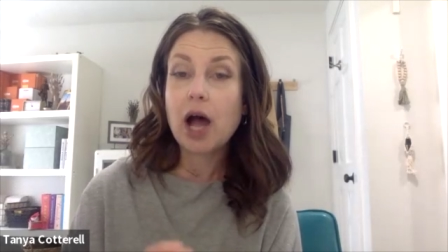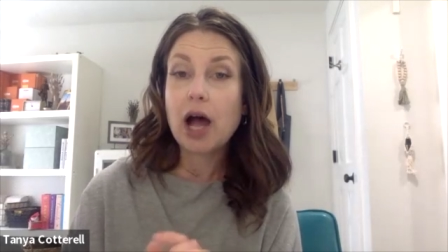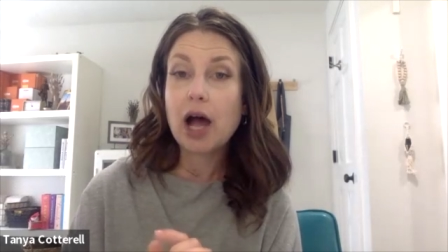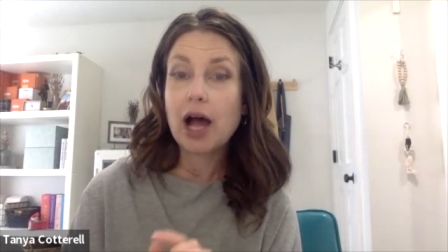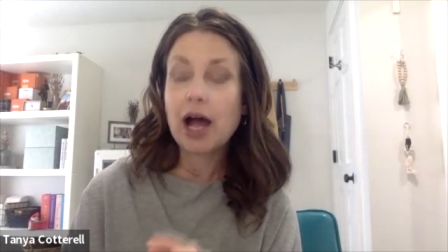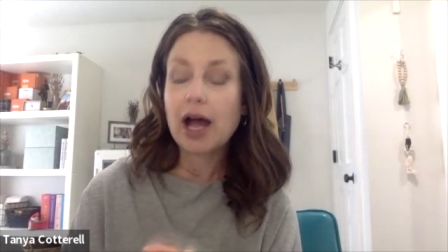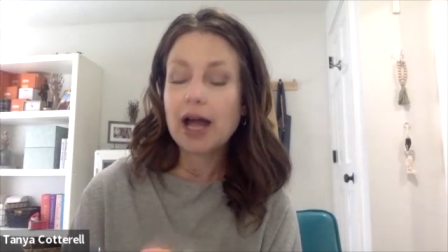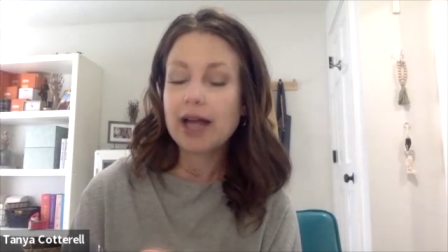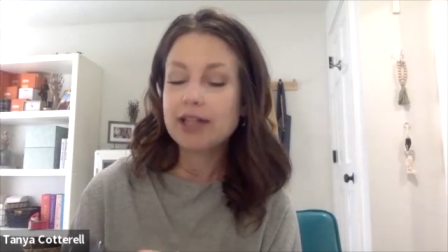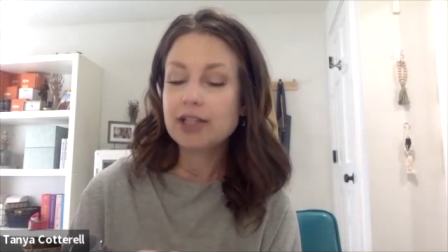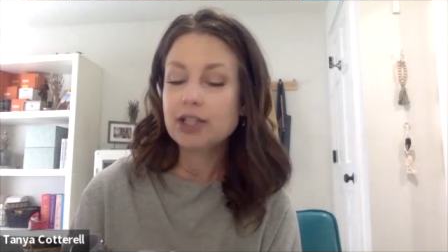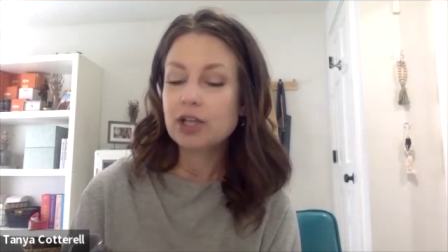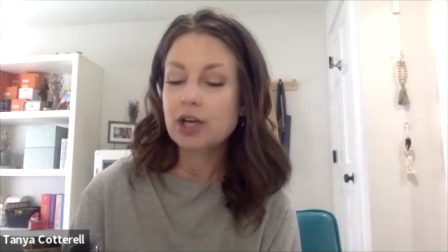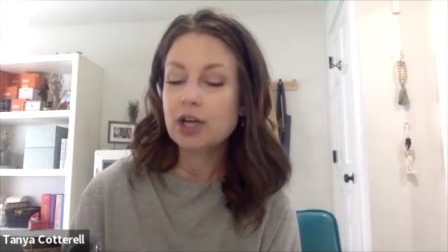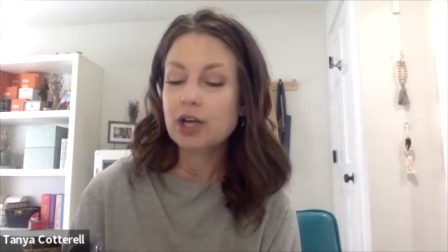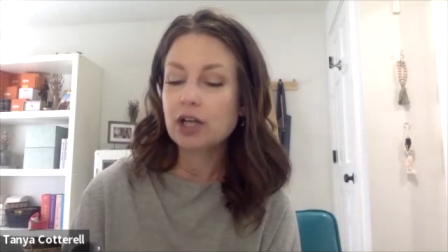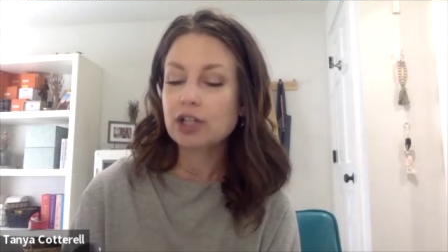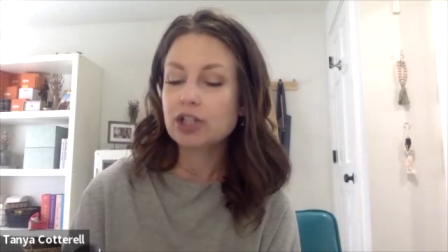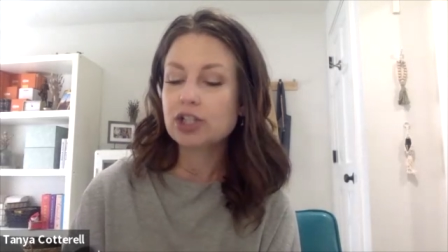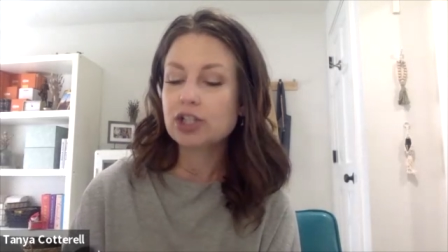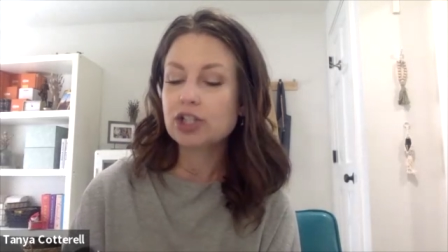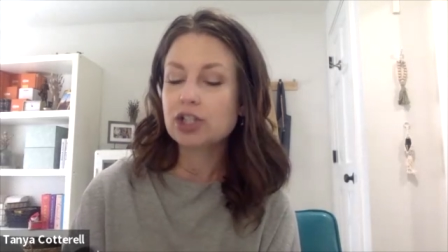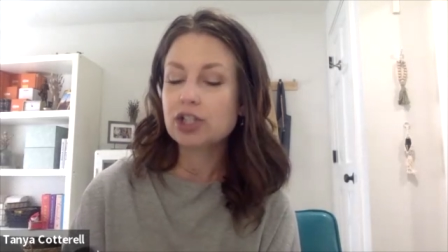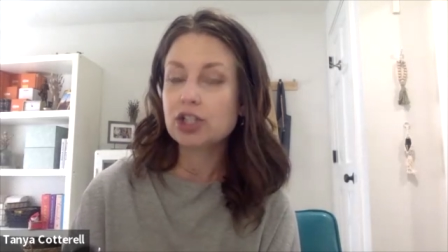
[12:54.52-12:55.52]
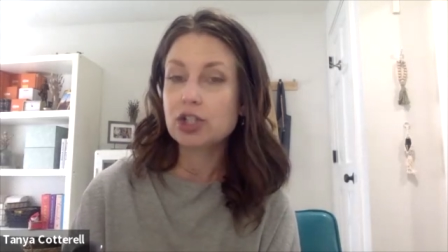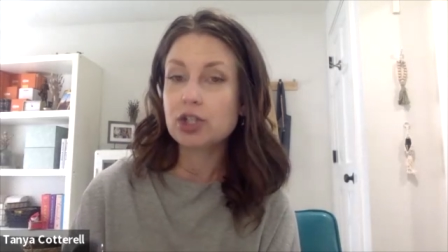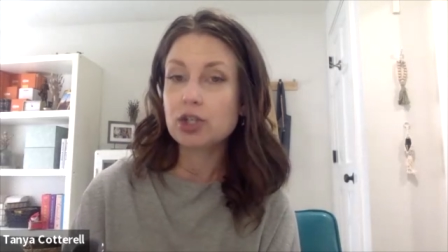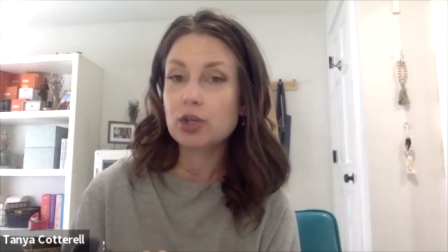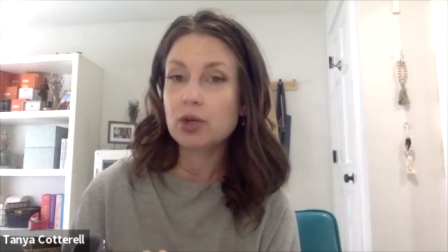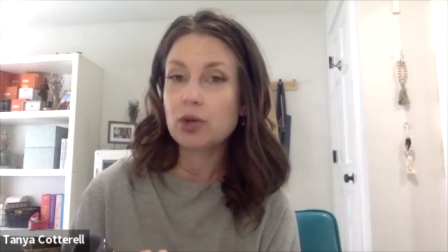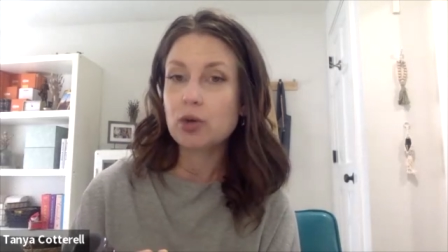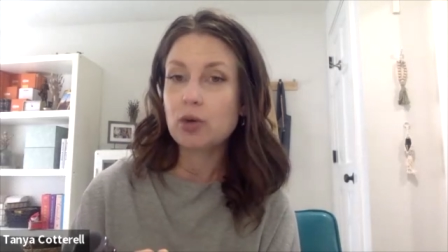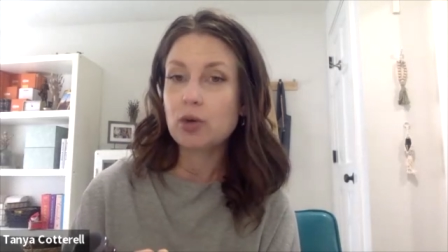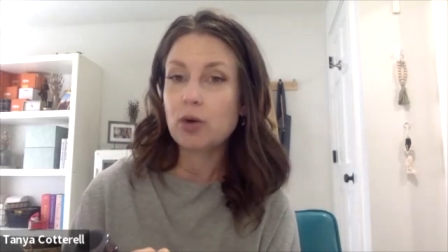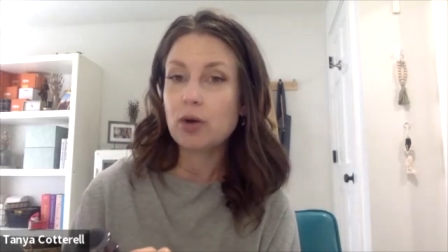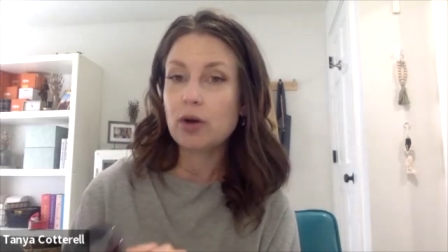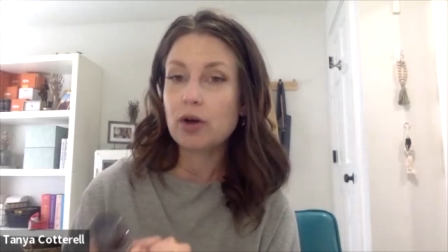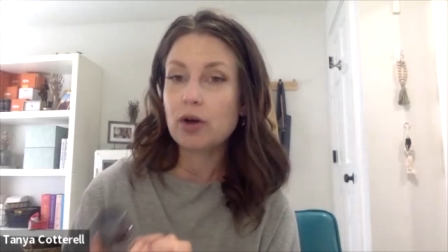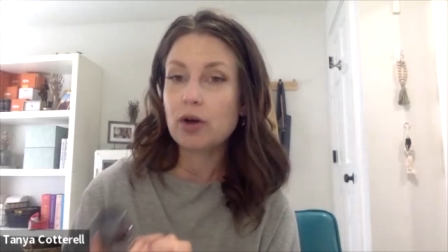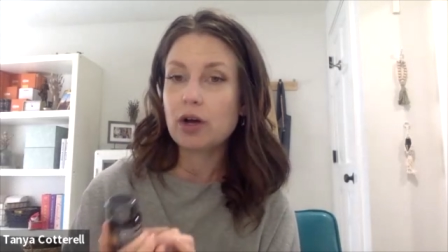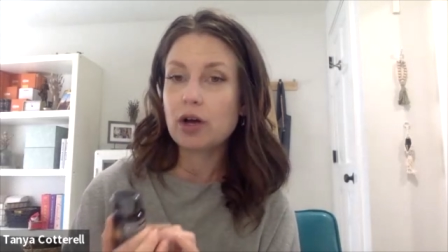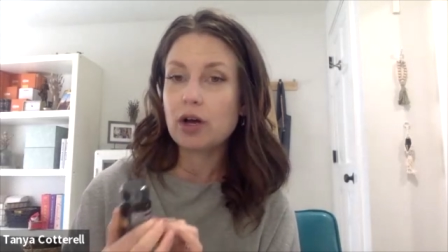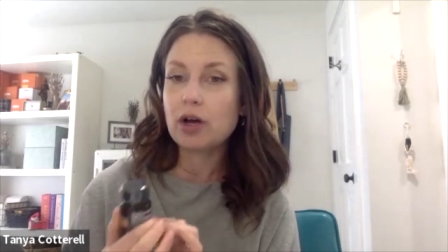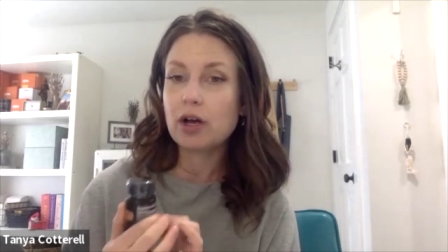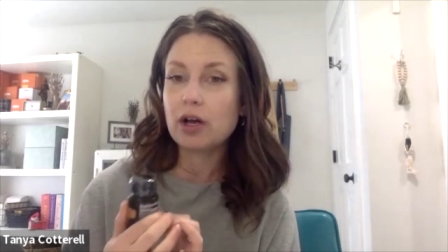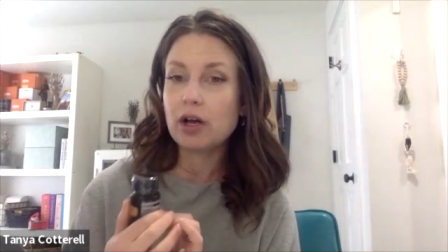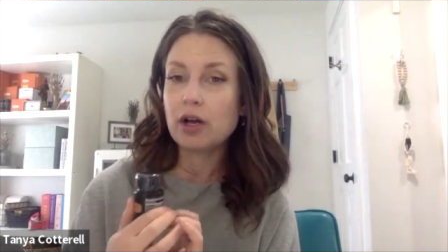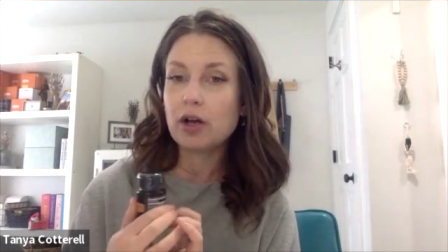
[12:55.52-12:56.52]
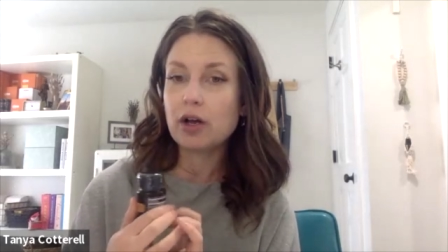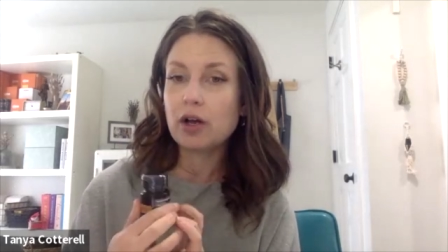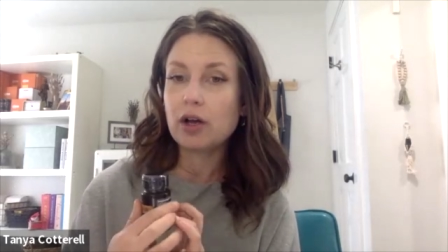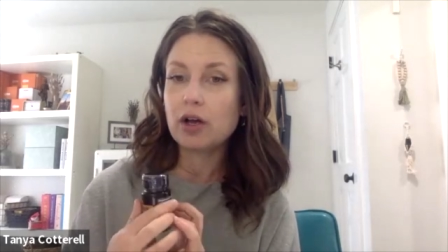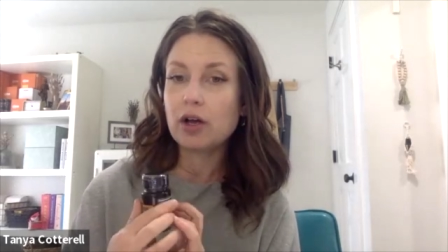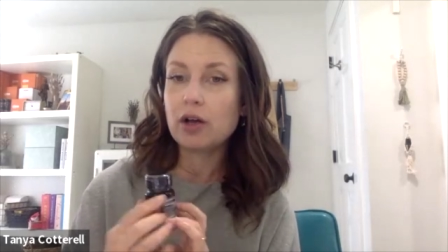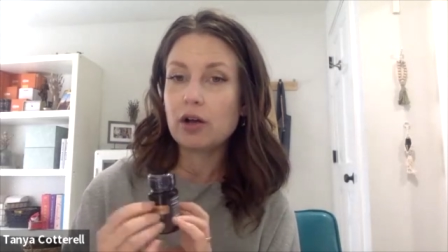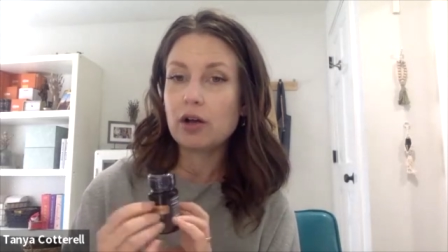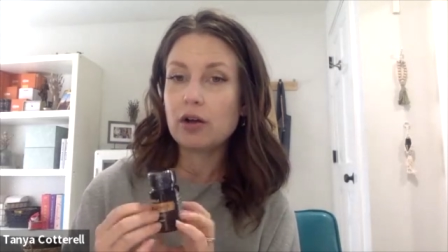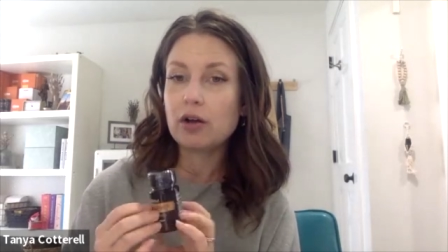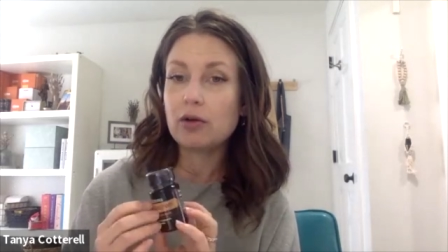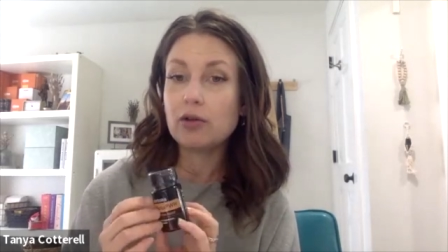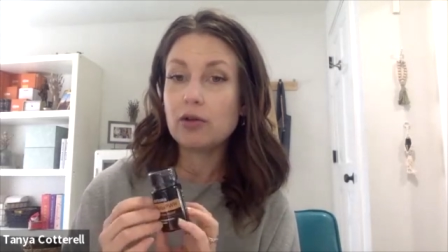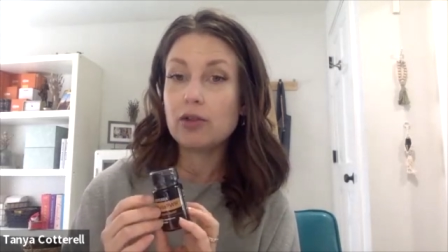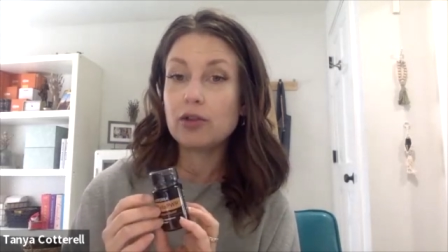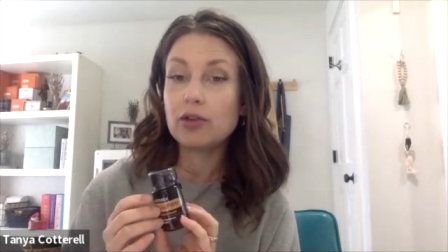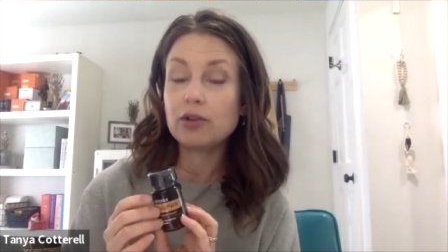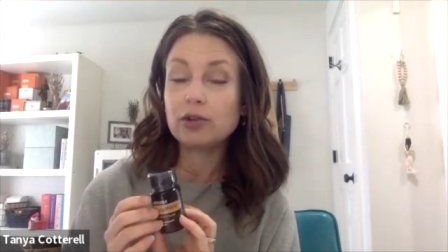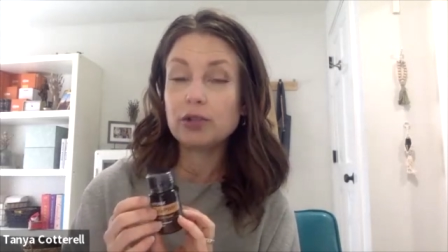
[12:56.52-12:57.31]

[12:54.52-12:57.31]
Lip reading: I talked to the